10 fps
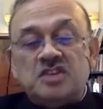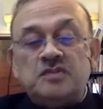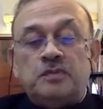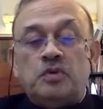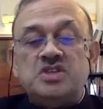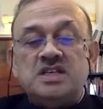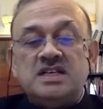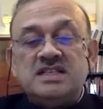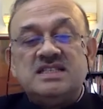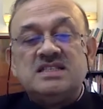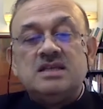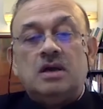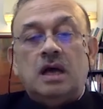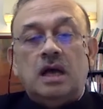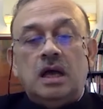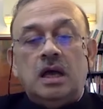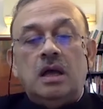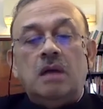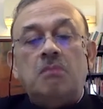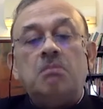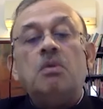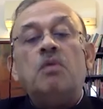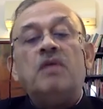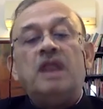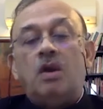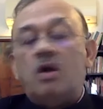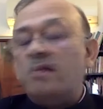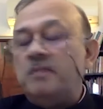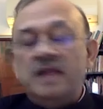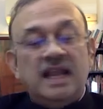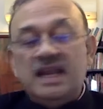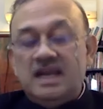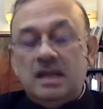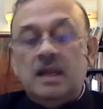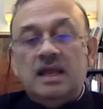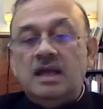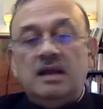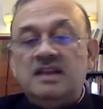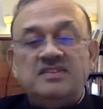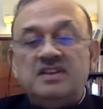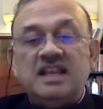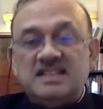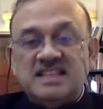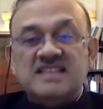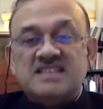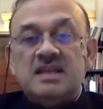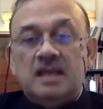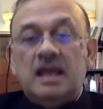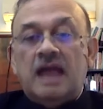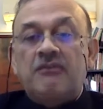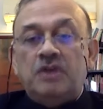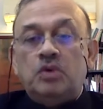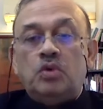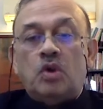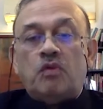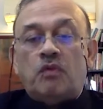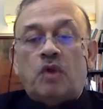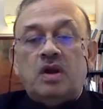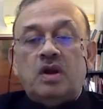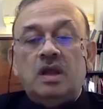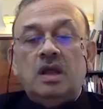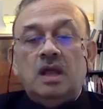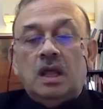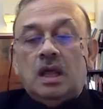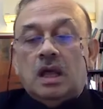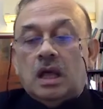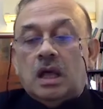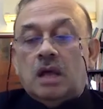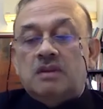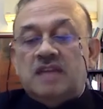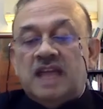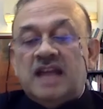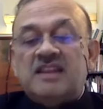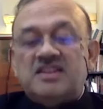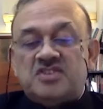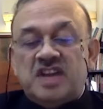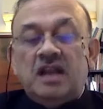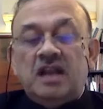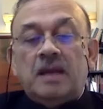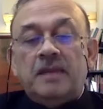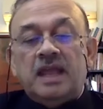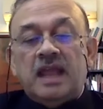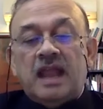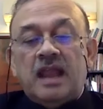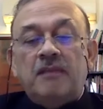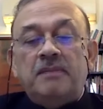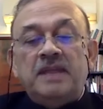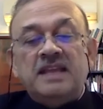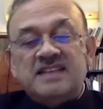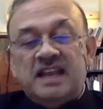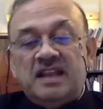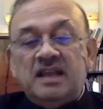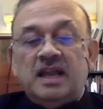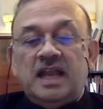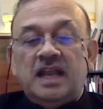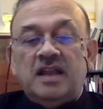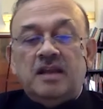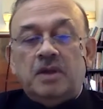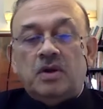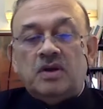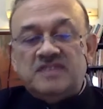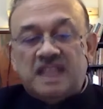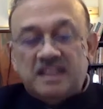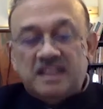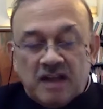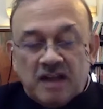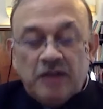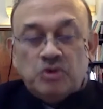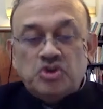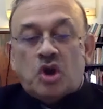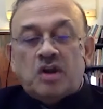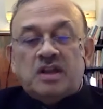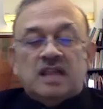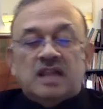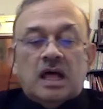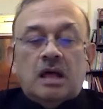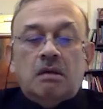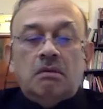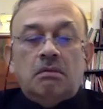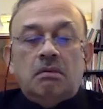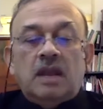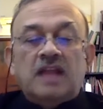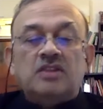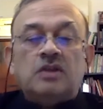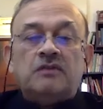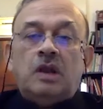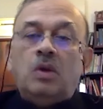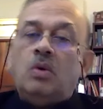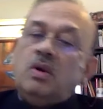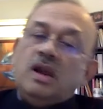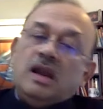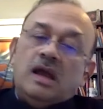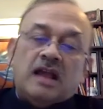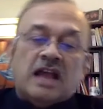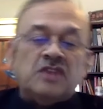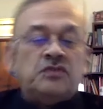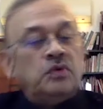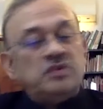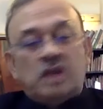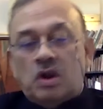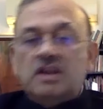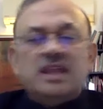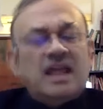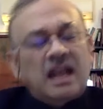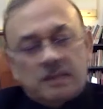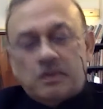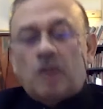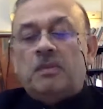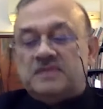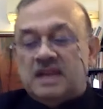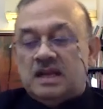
exposures over a long period doesn't exist. And we do not want there the strain coming in and NPA is getting created, because then they try to shorten the length of the loan, cash flow is not there, and the problems get